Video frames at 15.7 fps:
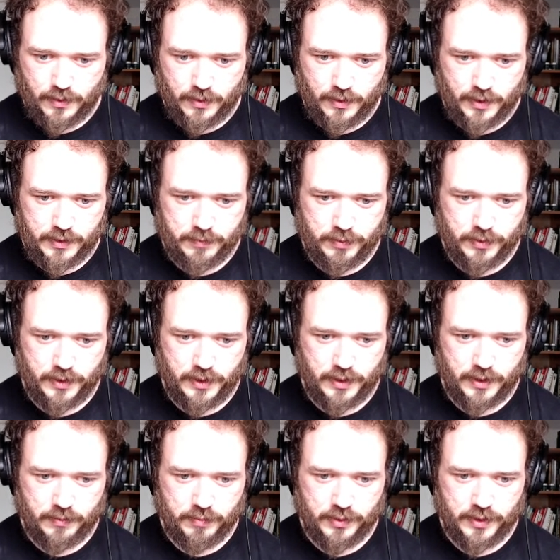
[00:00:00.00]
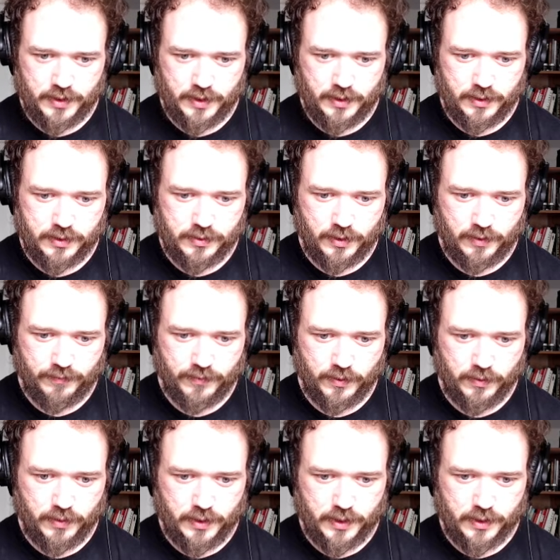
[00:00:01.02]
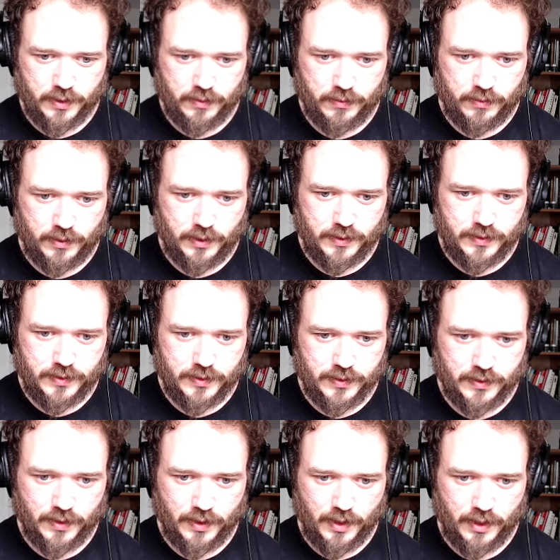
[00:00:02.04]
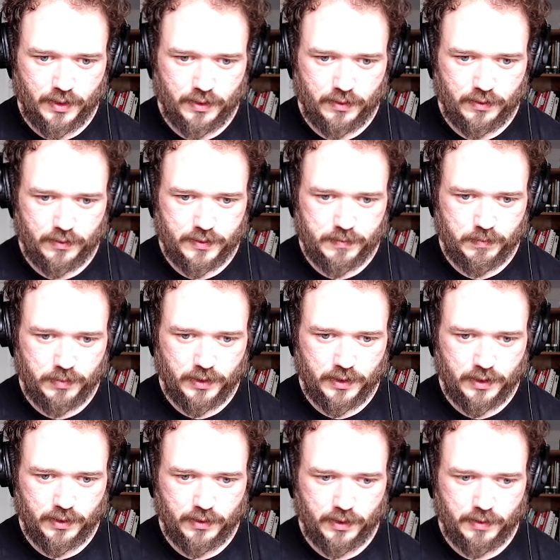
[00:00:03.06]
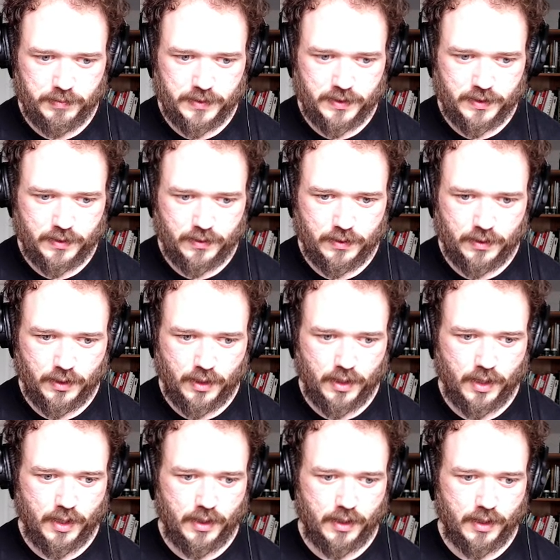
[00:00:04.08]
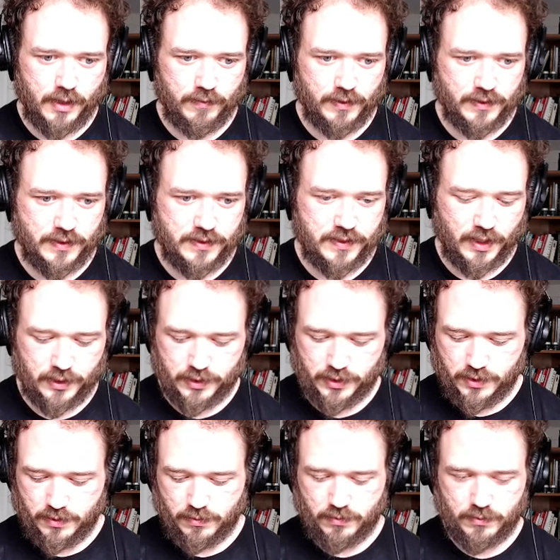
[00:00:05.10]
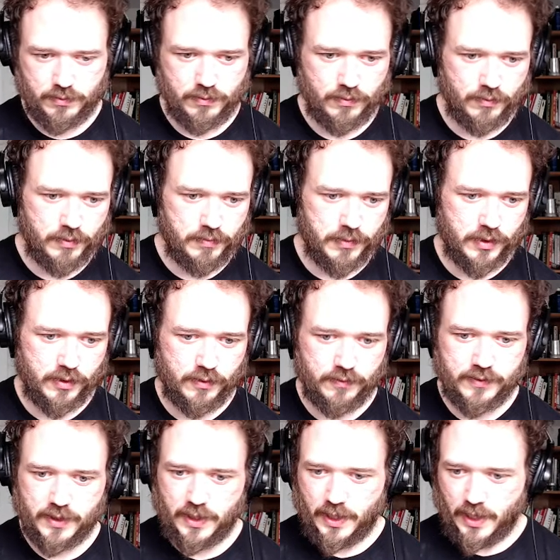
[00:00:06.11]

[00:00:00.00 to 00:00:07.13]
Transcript: it's pretty straightforward, you know? It's just like split the clips. All right, now I've got this section removed.